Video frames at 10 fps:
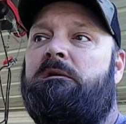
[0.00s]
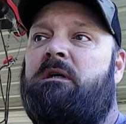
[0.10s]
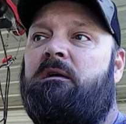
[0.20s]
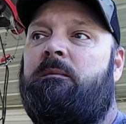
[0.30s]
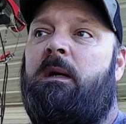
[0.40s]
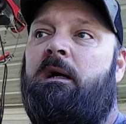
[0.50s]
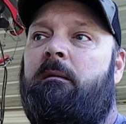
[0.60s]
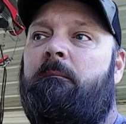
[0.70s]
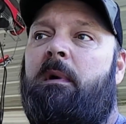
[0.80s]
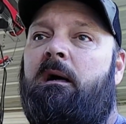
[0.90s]
Talk to my
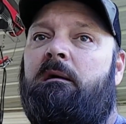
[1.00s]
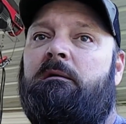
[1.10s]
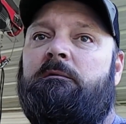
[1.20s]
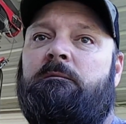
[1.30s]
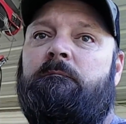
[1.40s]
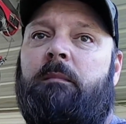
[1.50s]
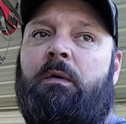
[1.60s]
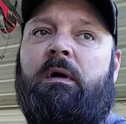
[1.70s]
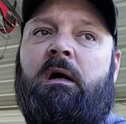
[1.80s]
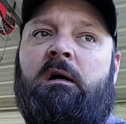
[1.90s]

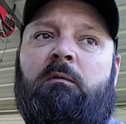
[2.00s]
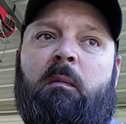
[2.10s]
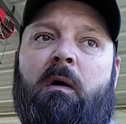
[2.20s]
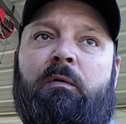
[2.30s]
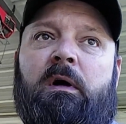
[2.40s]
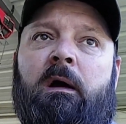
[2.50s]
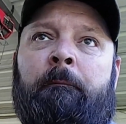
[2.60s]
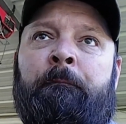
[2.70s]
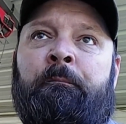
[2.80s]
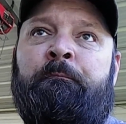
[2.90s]
boat guy or my motor guy.
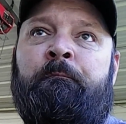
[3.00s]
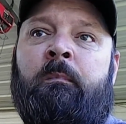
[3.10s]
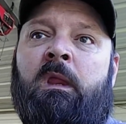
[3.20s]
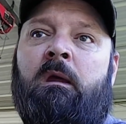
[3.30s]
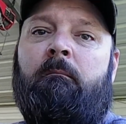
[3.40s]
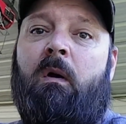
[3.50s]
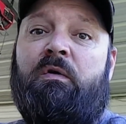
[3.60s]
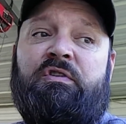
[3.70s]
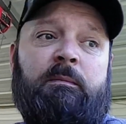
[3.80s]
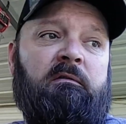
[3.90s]
Motor
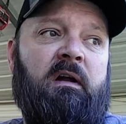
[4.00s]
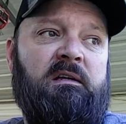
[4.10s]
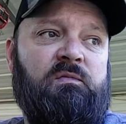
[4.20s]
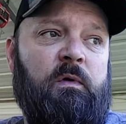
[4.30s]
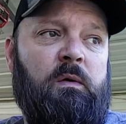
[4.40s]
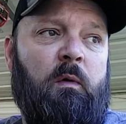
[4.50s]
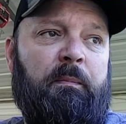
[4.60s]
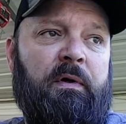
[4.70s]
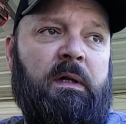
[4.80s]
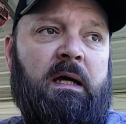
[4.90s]
should be ready this week. We're
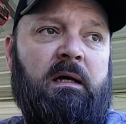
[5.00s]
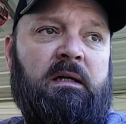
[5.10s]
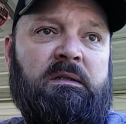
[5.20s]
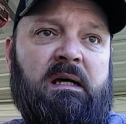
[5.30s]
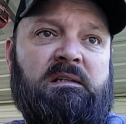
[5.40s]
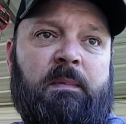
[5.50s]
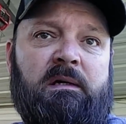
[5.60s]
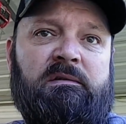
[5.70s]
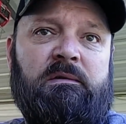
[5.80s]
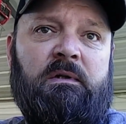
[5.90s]
putting a intake
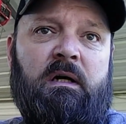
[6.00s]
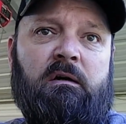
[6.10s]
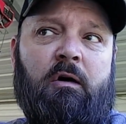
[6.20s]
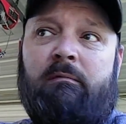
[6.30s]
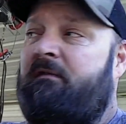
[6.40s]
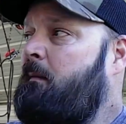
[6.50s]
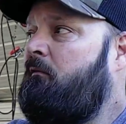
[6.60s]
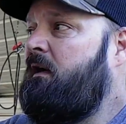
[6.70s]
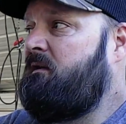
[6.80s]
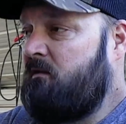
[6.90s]
spacer and carbon fiber
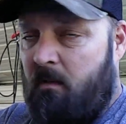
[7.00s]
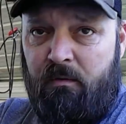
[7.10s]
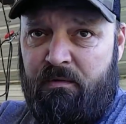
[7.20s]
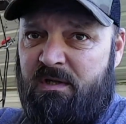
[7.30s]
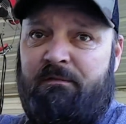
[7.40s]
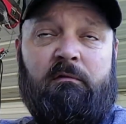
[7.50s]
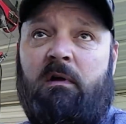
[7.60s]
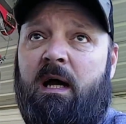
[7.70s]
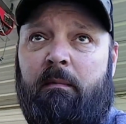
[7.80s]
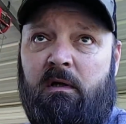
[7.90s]
reeds in the motor just for
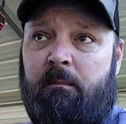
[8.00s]
reliability